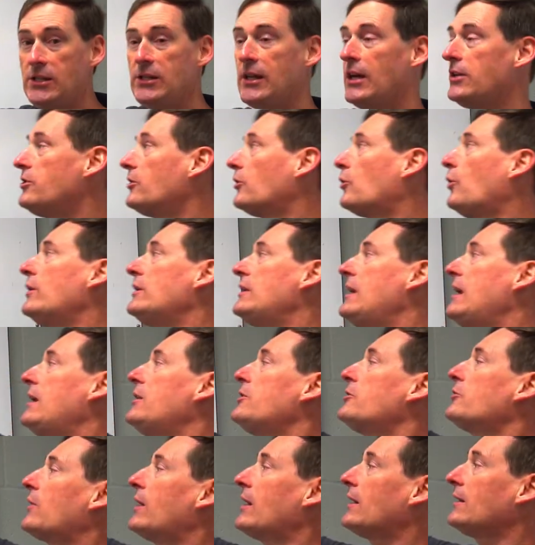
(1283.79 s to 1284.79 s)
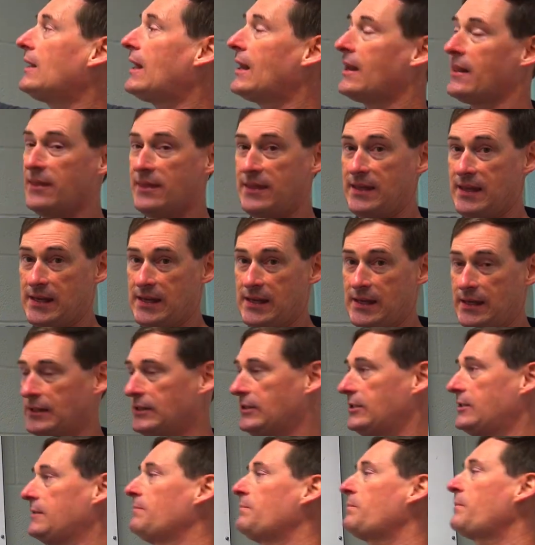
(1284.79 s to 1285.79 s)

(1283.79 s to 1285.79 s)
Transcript: and you're going to integrate a lot of these.